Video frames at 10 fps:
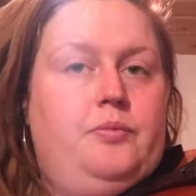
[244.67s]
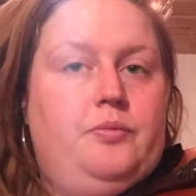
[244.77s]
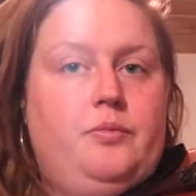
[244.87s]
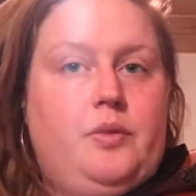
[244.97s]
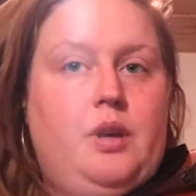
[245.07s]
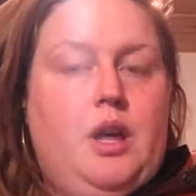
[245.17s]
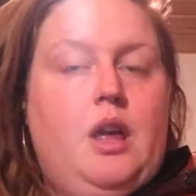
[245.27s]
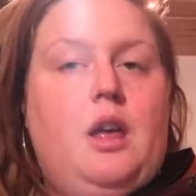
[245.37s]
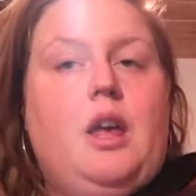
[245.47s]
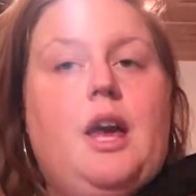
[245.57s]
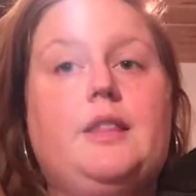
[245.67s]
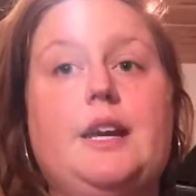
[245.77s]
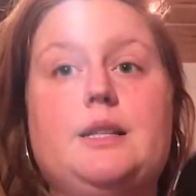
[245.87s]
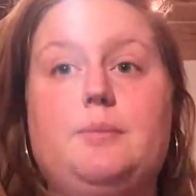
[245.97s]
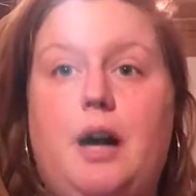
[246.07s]
And
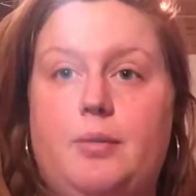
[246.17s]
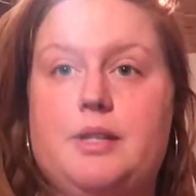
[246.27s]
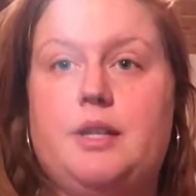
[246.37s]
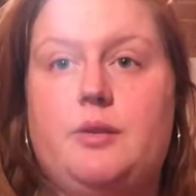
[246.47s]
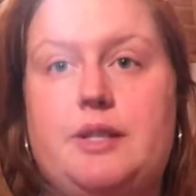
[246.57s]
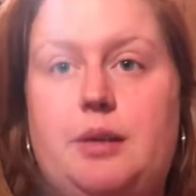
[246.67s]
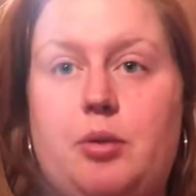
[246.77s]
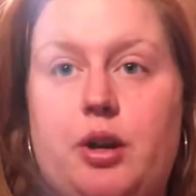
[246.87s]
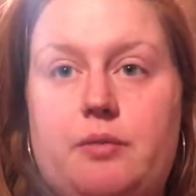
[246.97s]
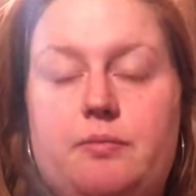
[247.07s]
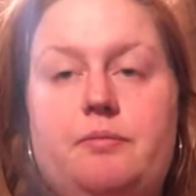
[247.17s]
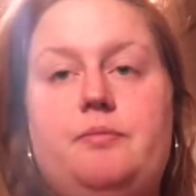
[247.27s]
that's Bob as a noisy bird.